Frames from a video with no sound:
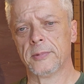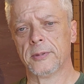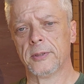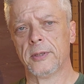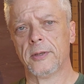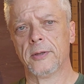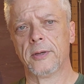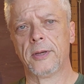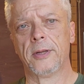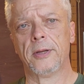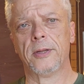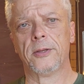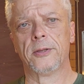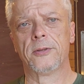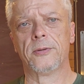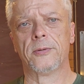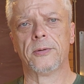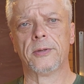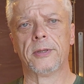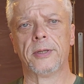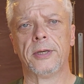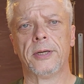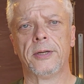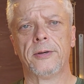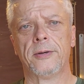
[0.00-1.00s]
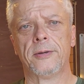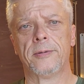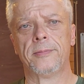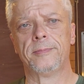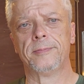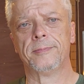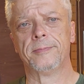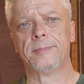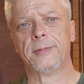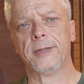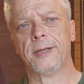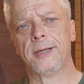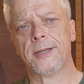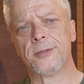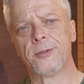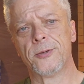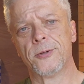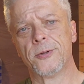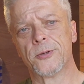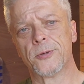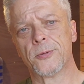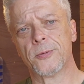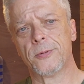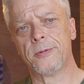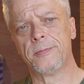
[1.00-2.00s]
I'll get into it later, as
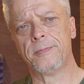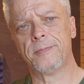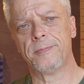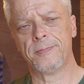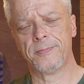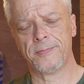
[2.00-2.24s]
usual.